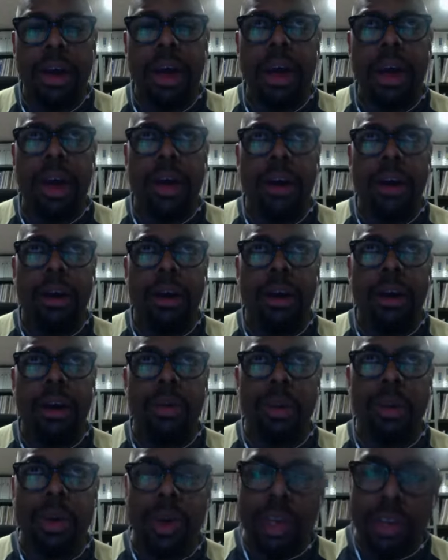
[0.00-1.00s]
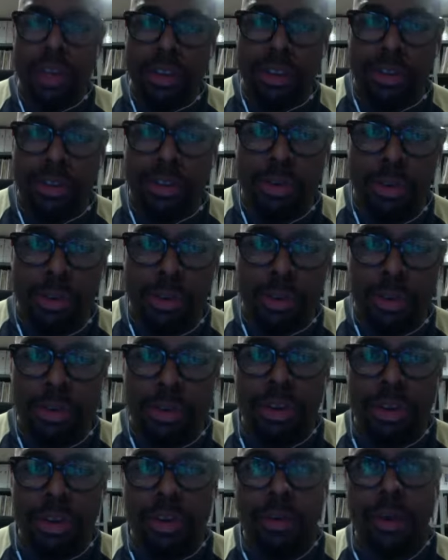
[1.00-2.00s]
Uh, we're in
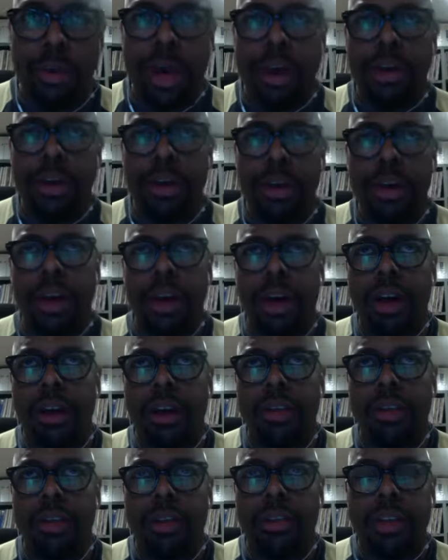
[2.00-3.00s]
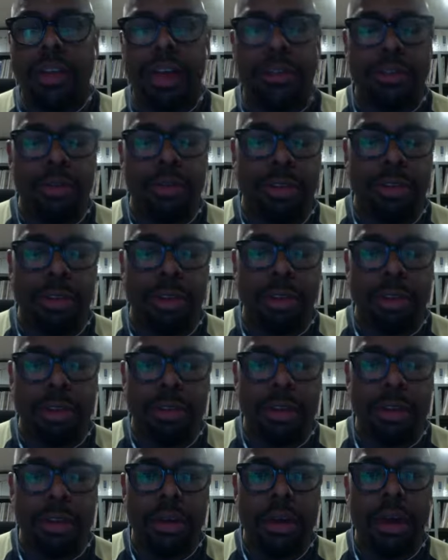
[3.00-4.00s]
schools around uh, the state of New
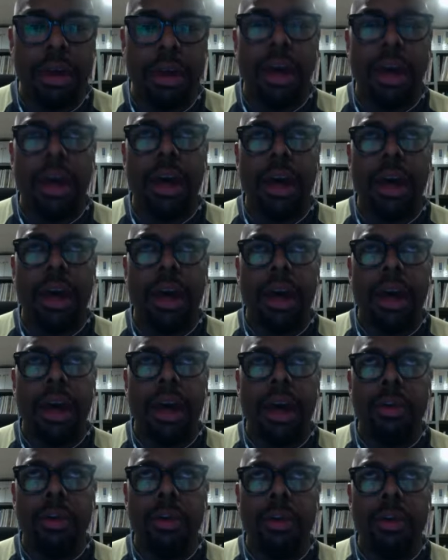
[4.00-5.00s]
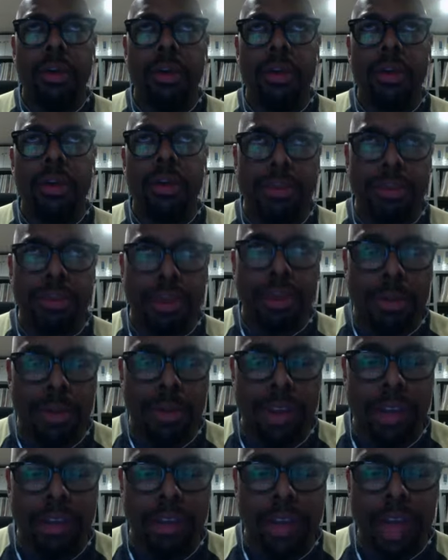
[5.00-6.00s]
Jersey. Uh, we're about to start
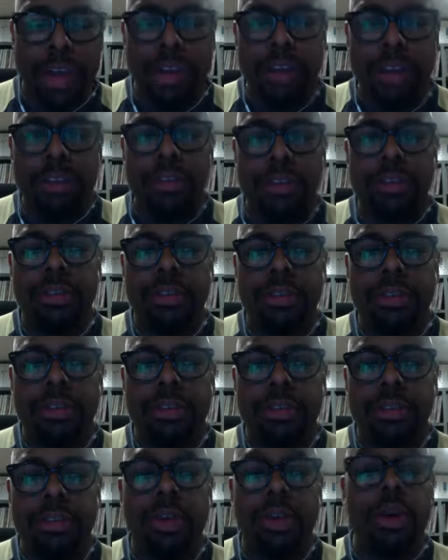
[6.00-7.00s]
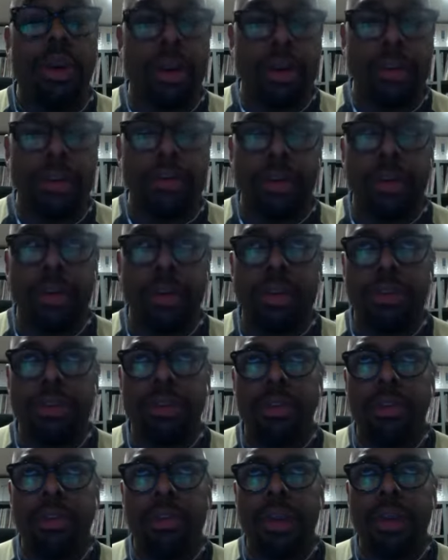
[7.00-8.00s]
branching out into New York very
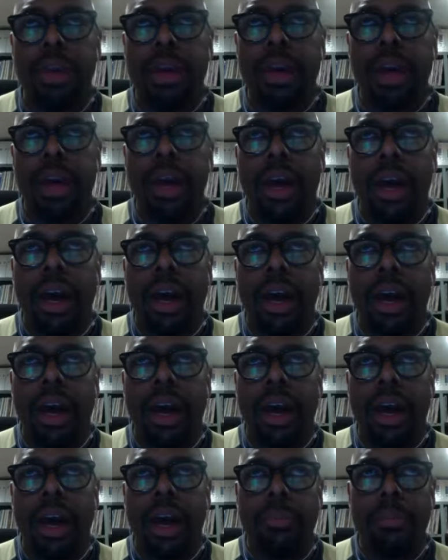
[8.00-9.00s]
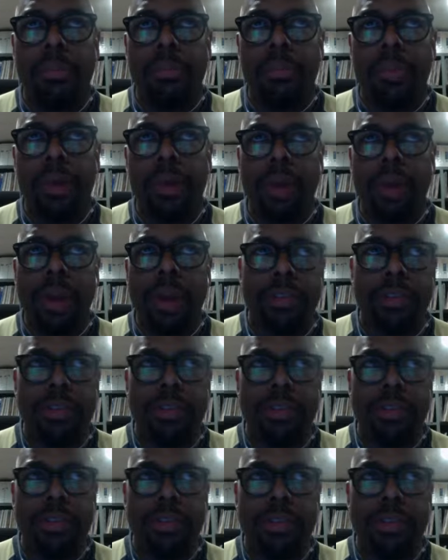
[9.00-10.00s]
soon. Um, we have a
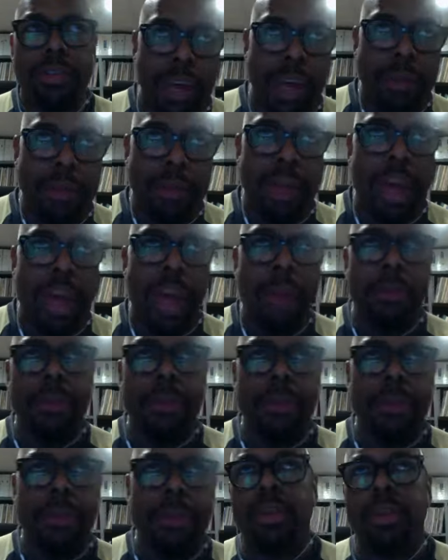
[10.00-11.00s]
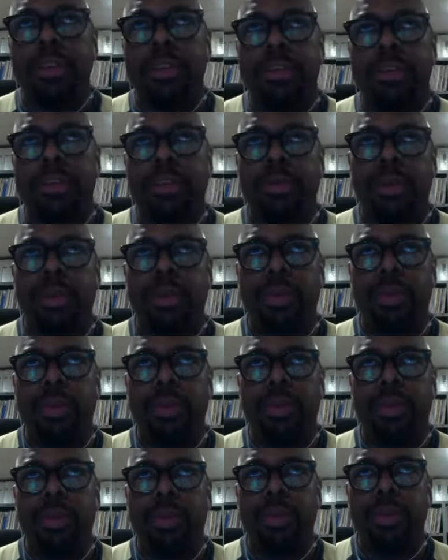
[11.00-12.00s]
summer camp that happens in August,
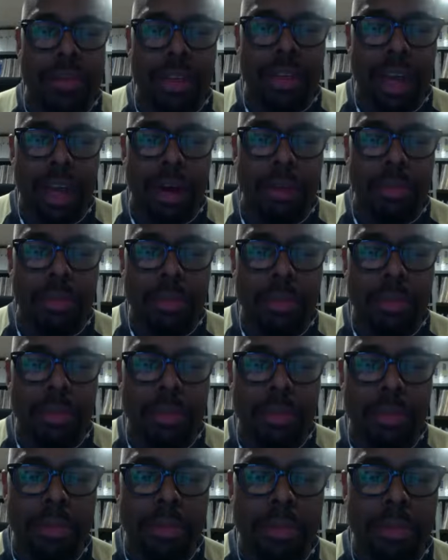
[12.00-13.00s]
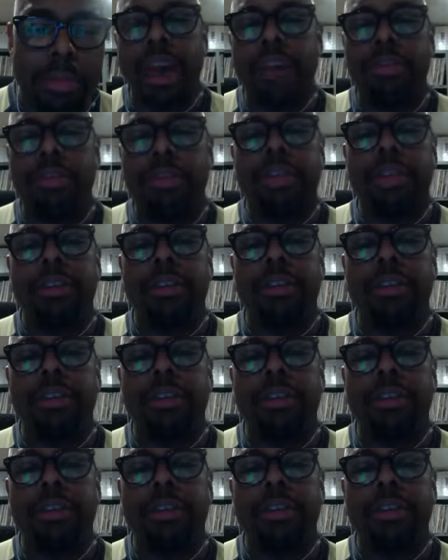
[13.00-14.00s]
which culminates in our Montclair Jazz Festival.